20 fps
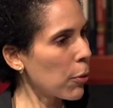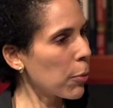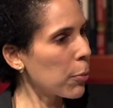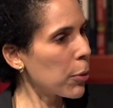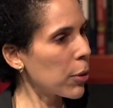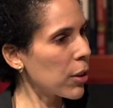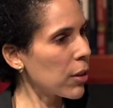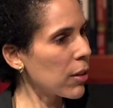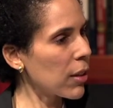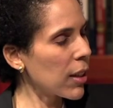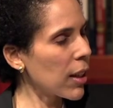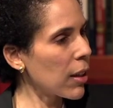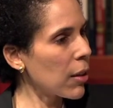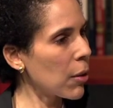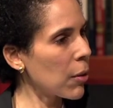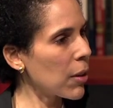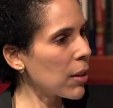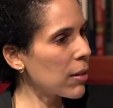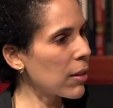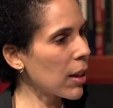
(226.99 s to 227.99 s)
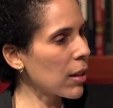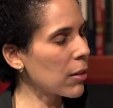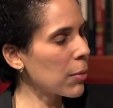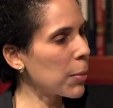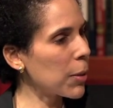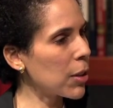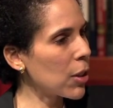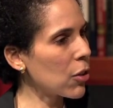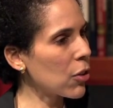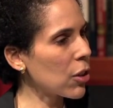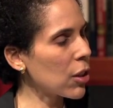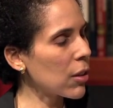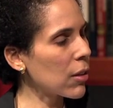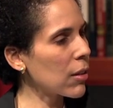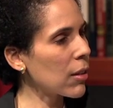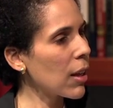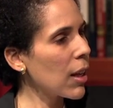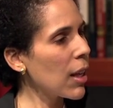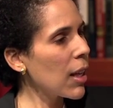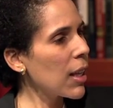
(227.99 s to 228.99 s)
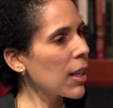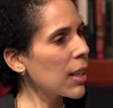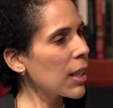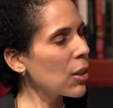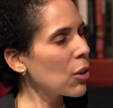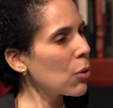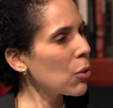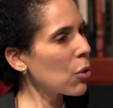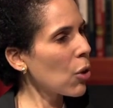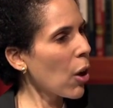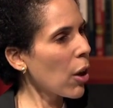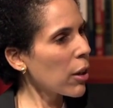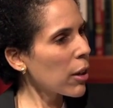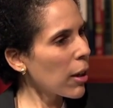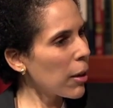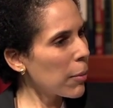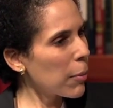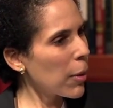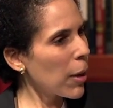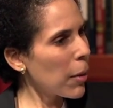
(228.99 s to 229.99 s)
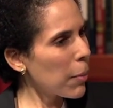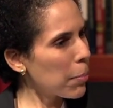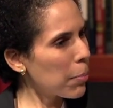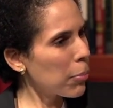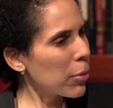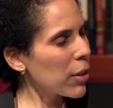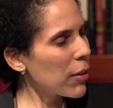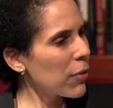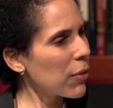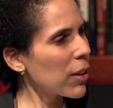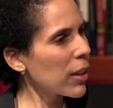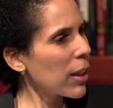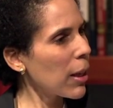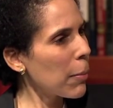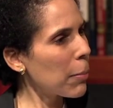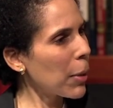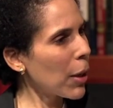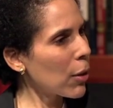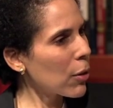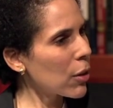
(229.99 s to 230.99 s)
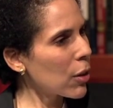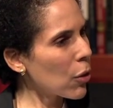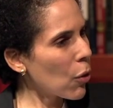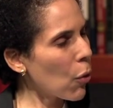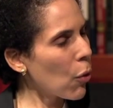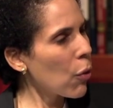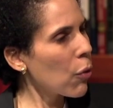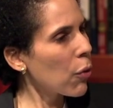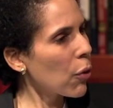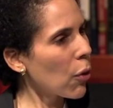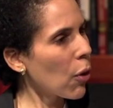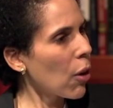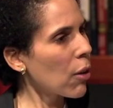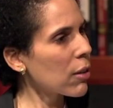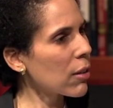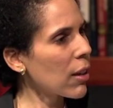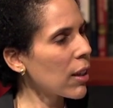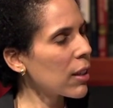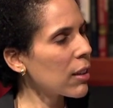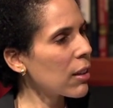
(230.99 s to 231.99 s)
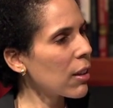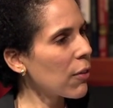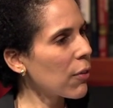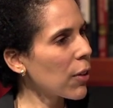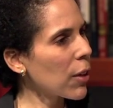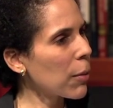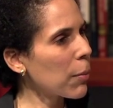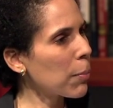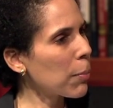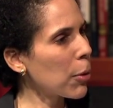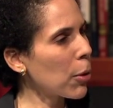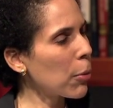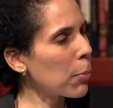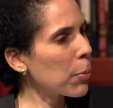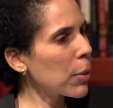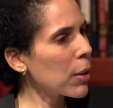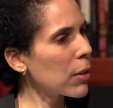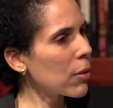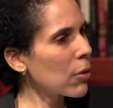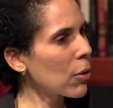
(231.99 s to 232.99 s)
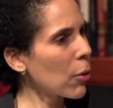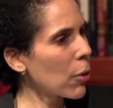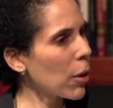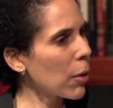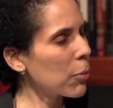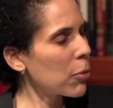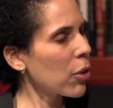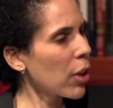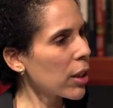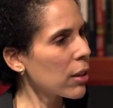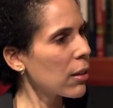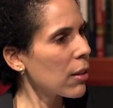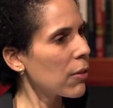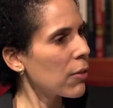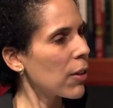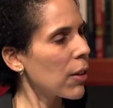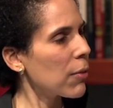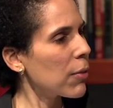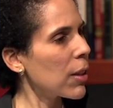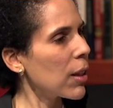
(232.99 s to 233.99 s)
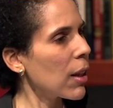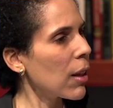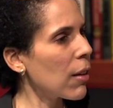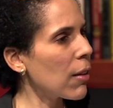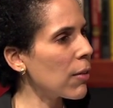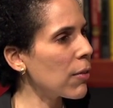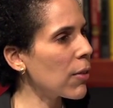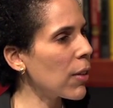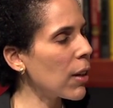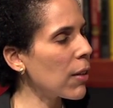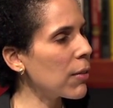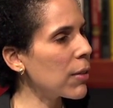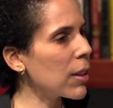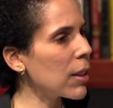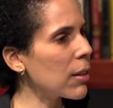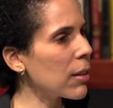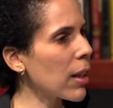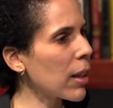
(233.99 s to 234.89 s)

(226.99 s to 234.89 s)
for putting together these expeditions. Can you talk briefly about the overall scientific purpose or objective of these